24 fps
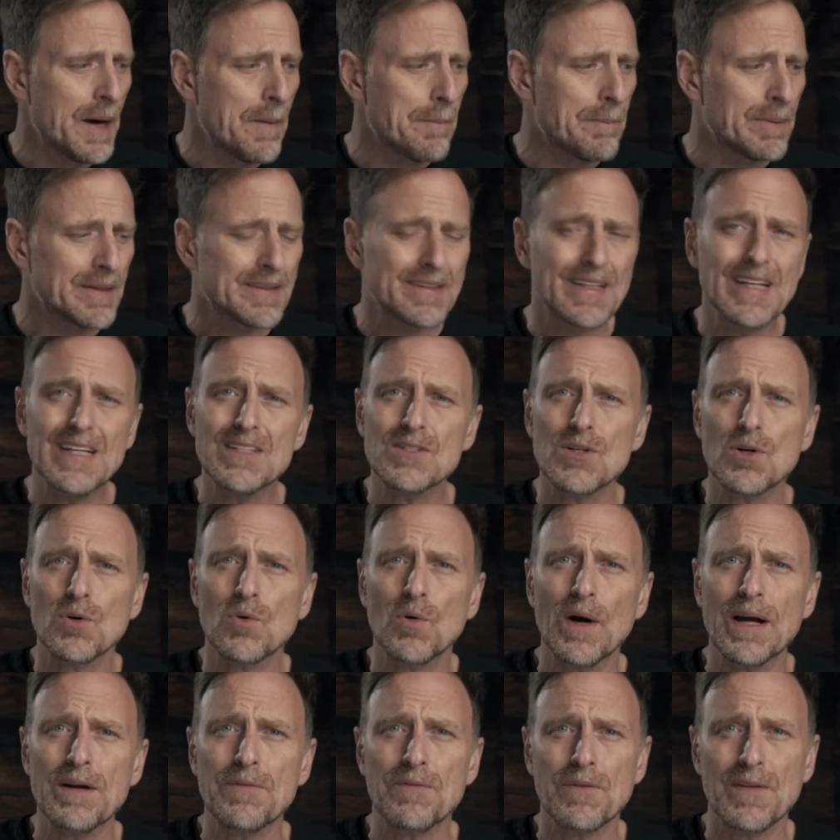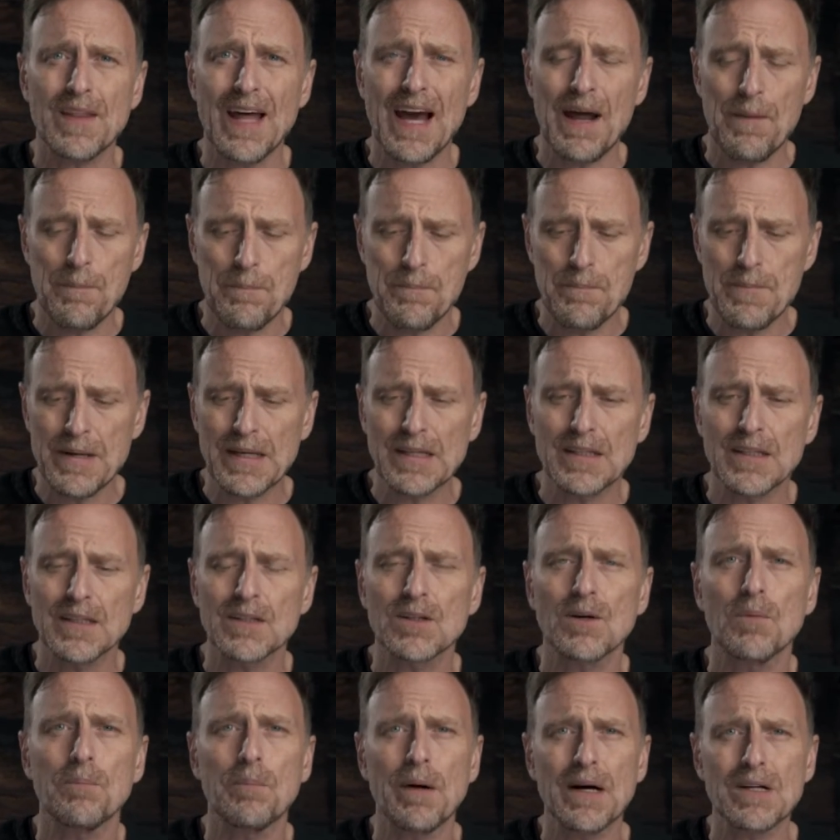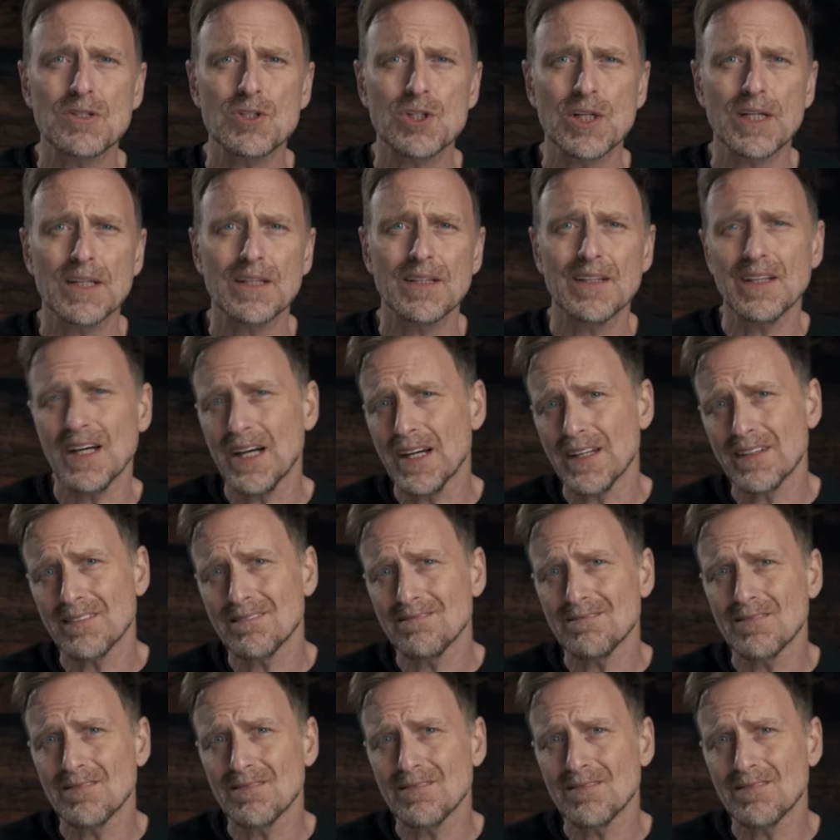but these are great for that mid-little budget that